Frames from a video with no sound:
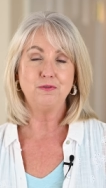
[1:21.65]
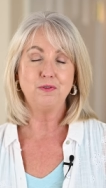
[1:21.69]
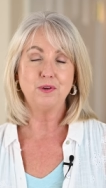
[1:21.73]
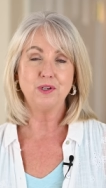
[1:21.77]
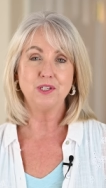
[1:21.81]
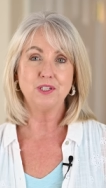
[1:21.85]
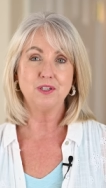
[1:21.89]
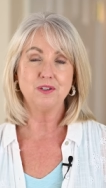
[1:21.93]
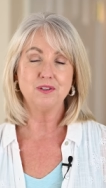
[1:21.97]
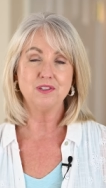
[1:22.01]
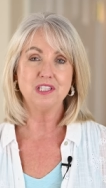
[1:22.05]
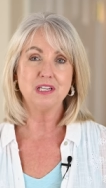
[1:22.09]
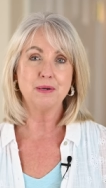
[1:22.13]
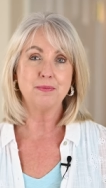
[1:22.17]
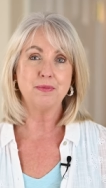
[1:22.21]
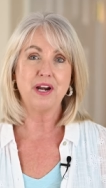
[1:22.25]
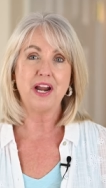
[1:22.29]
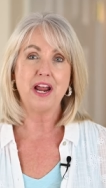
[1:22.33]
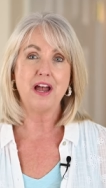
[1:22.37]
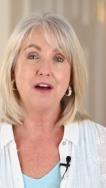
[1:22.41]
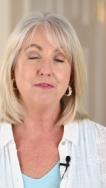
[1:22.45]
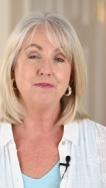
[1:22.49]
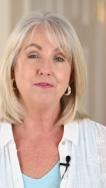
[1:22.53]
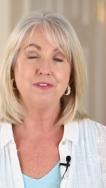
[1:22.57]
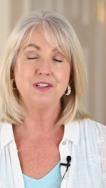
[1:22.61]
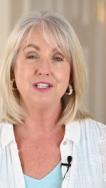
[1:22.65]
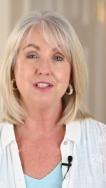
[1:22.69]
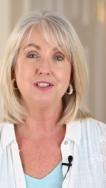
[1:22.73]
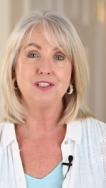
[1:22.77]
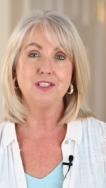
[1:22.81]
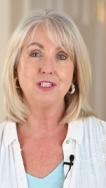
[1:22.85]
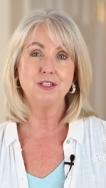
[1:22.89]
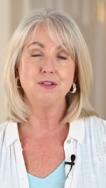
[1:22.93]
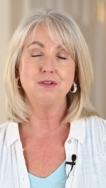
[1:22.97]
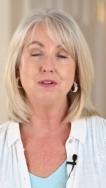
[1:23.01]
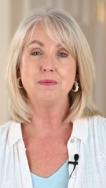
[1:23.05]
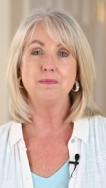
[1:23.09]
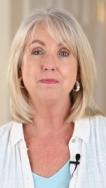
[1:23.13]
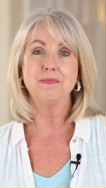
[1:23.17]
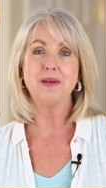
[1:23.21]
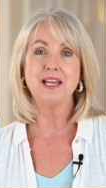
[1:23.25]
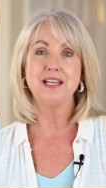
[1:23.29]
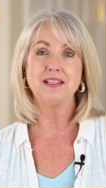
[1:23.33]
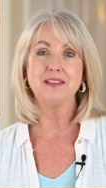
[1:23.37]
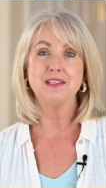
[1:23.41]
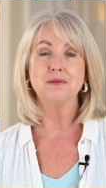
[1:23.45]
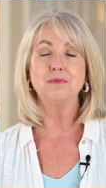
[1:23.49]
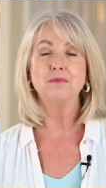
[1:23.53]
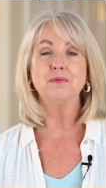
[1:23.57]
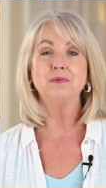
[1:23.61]
for your summer outfits too to
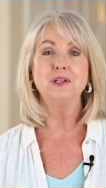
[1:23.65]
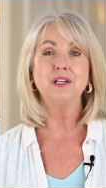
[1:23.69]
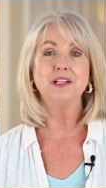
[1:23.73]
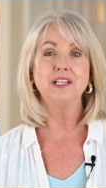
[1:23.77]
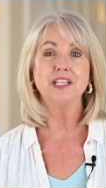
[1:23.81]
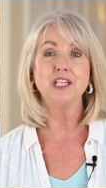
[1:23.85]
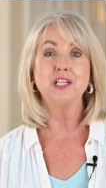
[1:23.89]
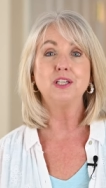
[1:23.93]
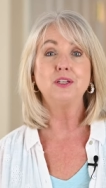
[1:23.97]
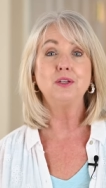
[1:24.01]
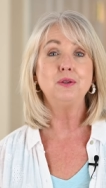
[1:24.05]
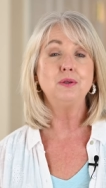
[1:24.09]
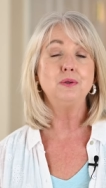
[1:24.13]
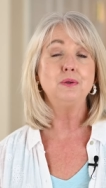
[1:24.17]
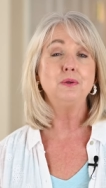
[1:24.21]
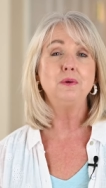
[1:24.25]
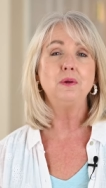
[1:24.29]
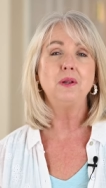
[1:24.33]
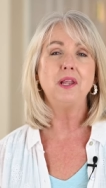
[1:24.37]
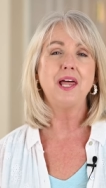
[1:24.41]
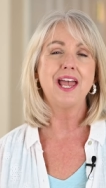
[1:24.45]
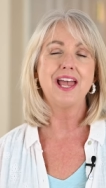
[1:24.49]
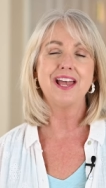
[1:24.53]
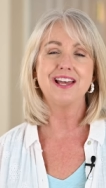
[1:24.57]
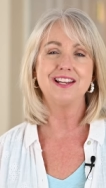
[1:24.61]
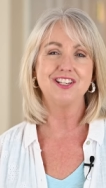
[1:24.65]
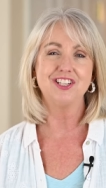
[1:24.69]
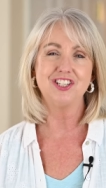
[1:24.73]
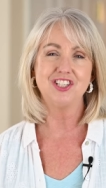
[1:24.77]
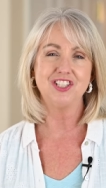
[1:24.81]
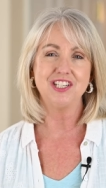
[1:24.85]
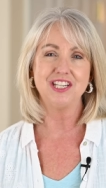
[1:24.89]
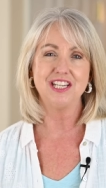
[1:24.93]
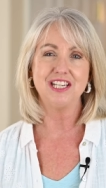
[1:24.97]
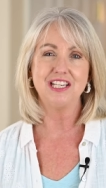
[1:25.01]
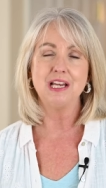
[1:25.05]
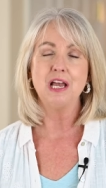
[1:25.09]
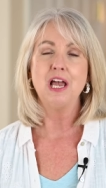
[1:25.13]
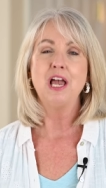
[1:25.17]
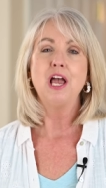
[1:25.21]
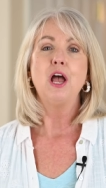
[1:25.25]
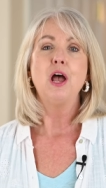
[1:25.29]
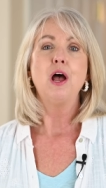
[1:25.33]
make them really cool and chic.